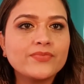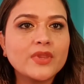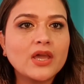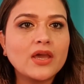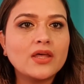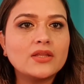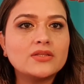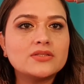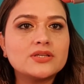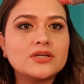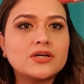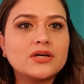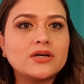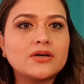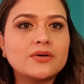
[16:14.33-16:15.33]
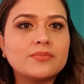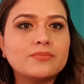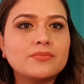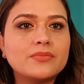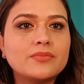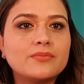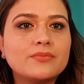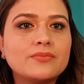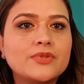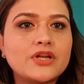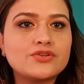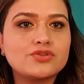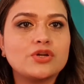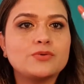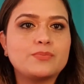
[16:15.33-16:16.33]
and
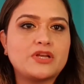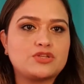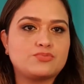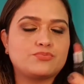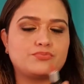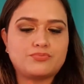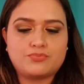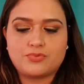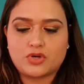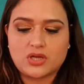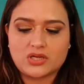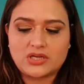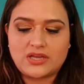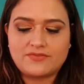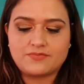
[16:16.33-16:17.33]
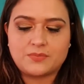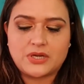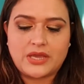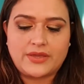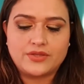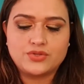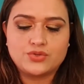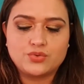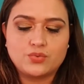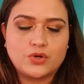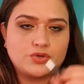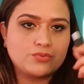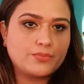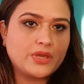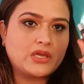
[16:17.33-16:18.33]
there's not much product left, but I do want
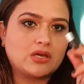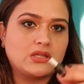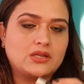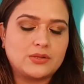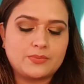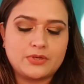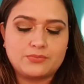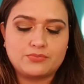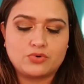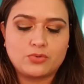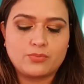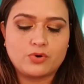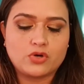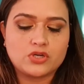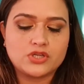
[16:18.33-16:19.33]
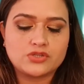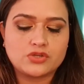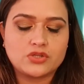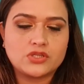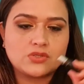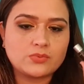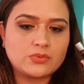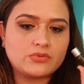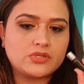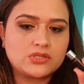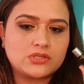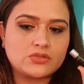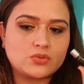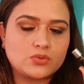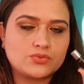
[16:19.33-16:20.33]
to make a little bit more progress on this one. This
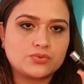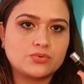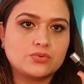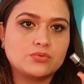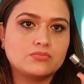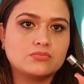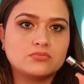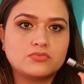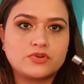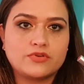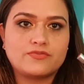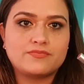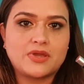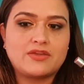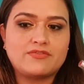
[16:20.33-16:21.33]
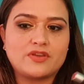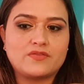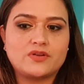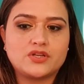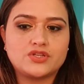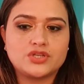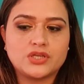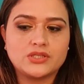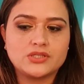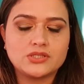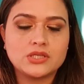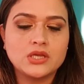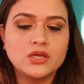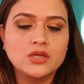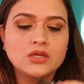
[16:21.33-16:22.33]
is also one of my favorite shades
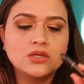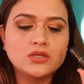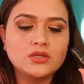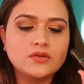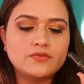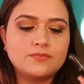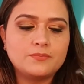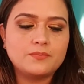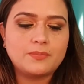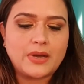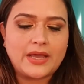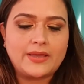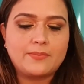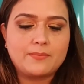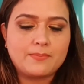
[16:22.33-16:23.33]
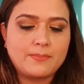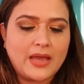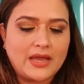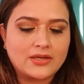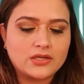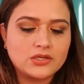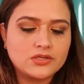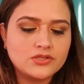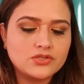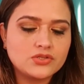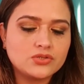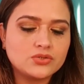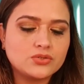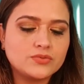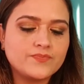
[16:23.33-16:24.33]
by MAC.
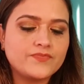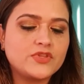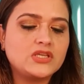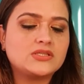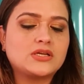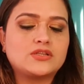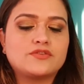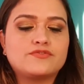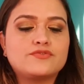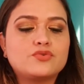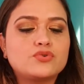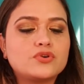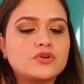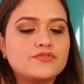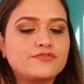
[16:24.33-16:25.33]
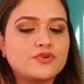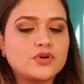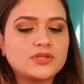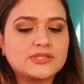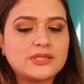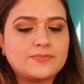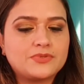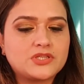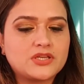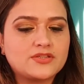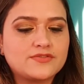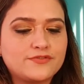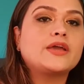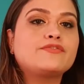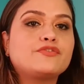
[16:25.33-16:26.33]
So these are the 4 focus
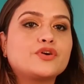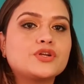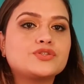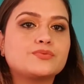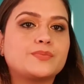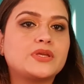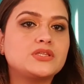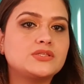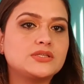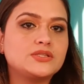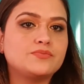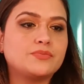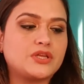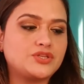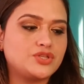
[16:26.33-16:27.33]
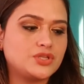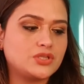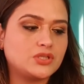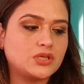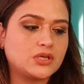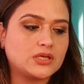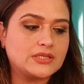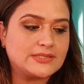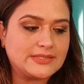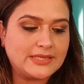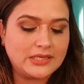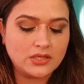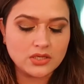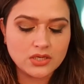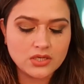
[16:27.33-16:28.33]
lipsticks. I forgot to mention the
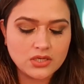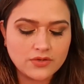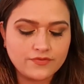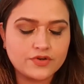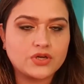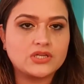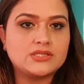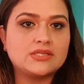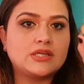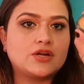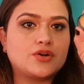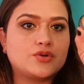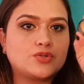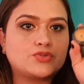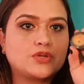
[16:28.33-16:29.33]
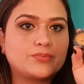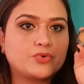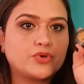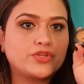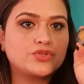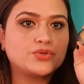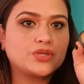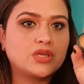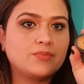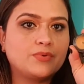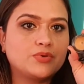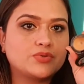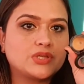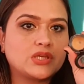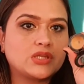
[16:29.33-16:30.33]
concealer. For concealer also, I'm going to keep
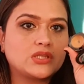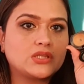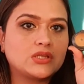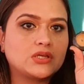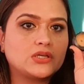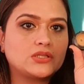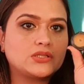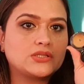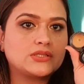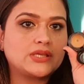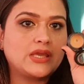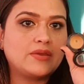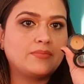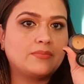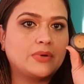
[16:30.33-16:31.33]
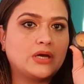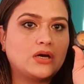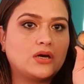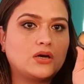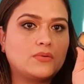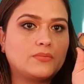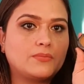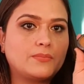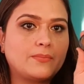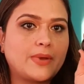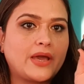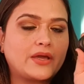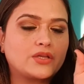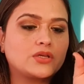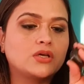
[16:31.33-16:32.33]
using the same
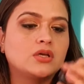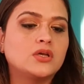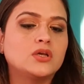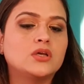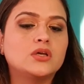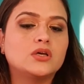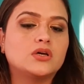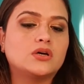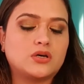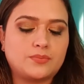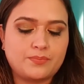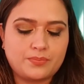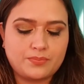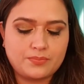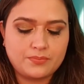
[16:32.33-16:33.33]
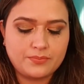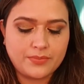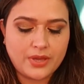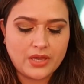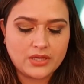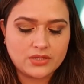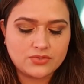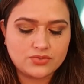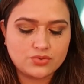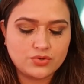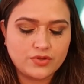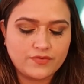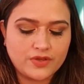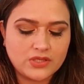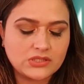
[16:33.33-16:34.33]
MAC
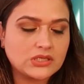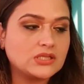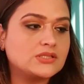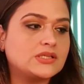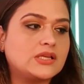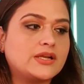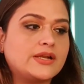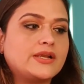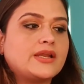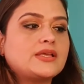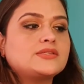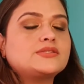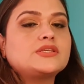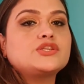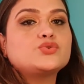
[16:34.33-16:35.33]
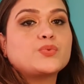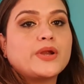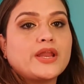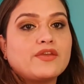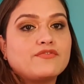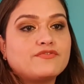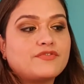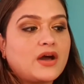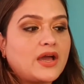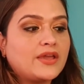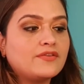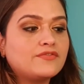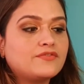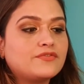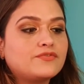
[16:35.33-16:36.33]
Studio Fix Concealer in
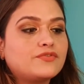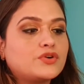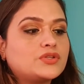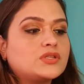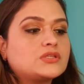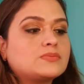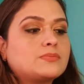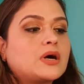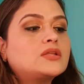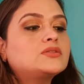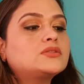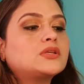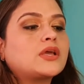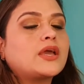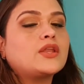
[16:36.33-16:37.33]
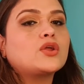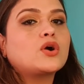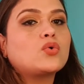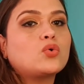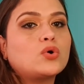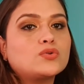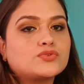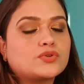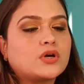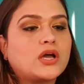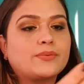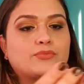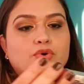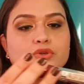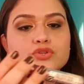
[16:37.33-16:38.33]
NC25 for this month, and also
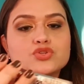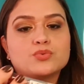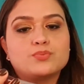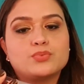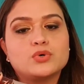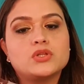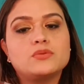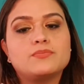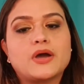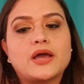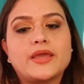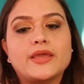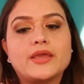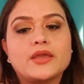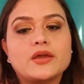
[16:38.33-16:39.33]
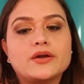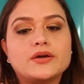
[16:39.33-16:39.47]
I'm going to pull my